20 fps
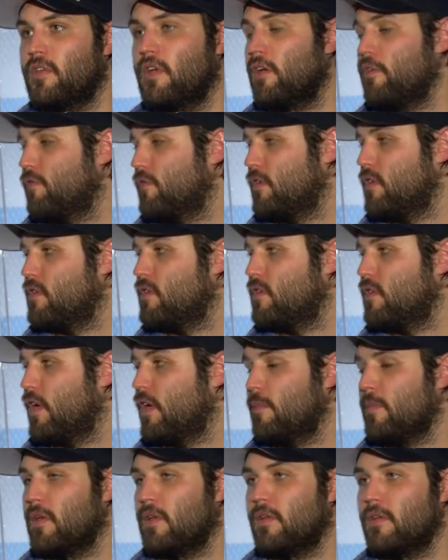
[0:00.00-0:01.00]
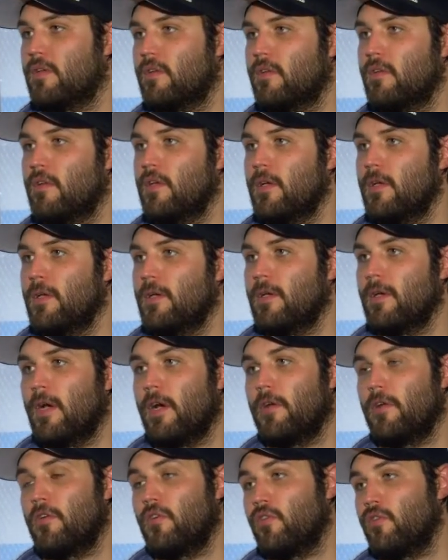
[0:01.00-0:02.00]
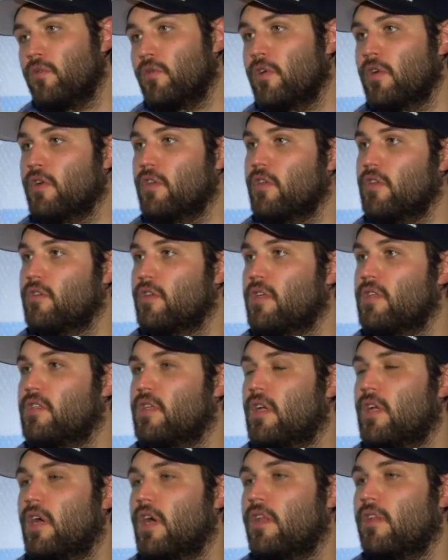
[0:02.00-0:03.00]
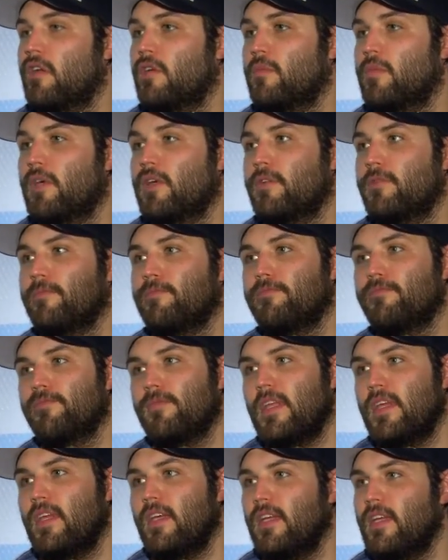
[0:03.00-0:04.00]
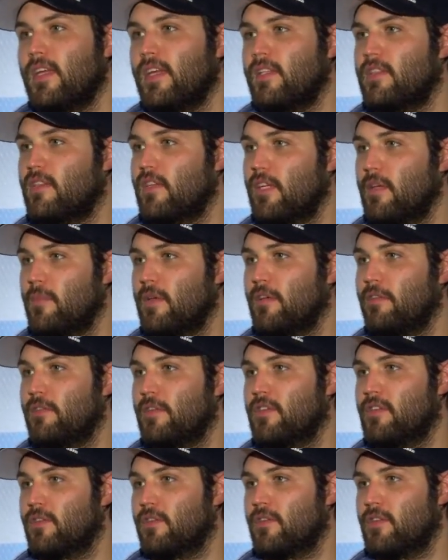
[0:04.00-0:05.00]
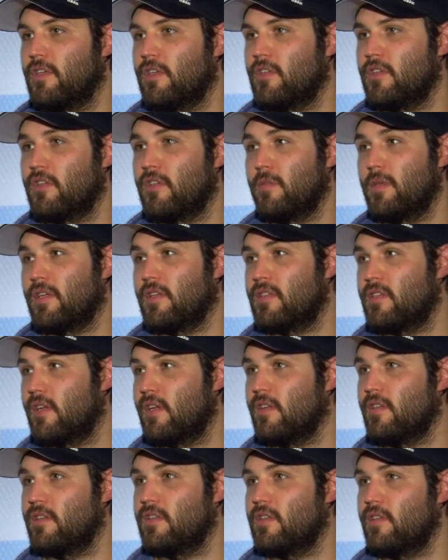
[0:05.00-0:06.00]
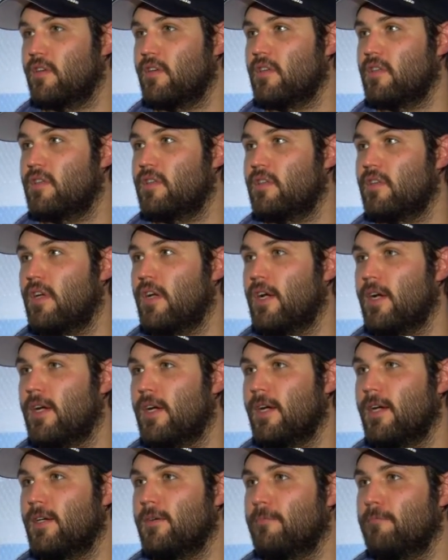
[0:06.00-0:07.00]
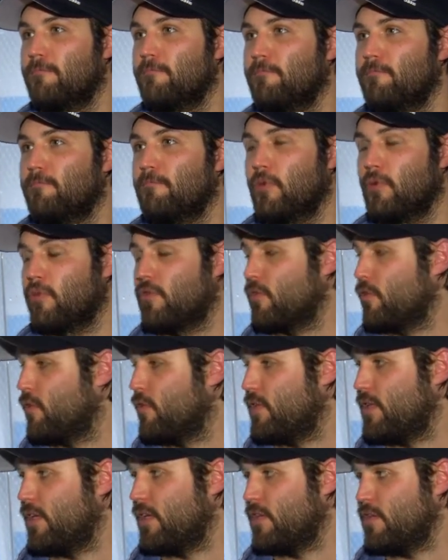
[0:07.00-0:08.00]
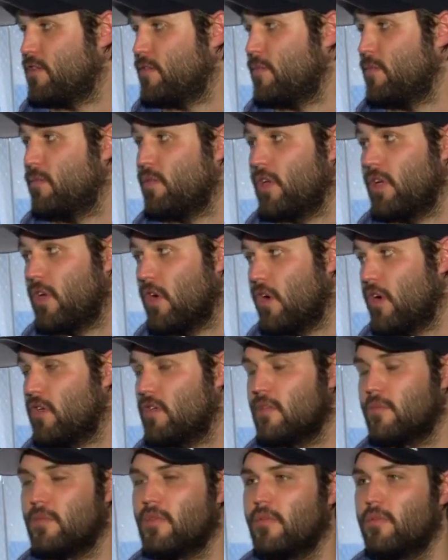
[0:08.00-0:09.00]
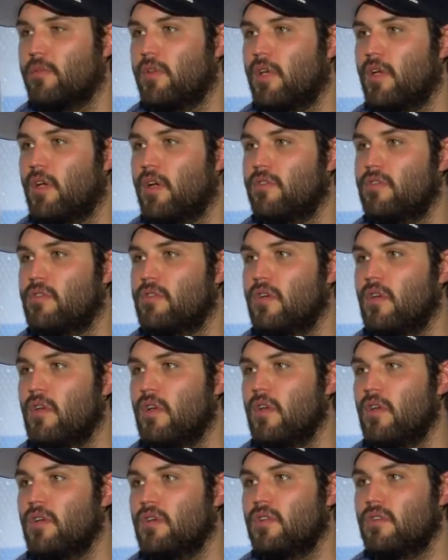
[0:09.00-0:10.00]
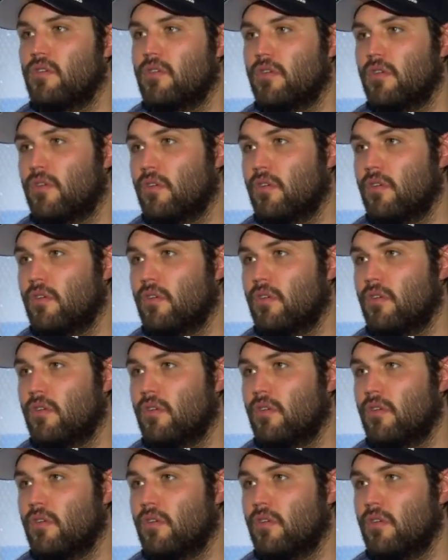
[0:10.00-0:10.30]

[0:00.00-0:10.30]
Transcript: toughness. I mean, I don't know who we're going to dress yet either, but it's going to be a physical series. It's going to be an exciting series. Both goaltenders have been playing awesome in the playoffs, so the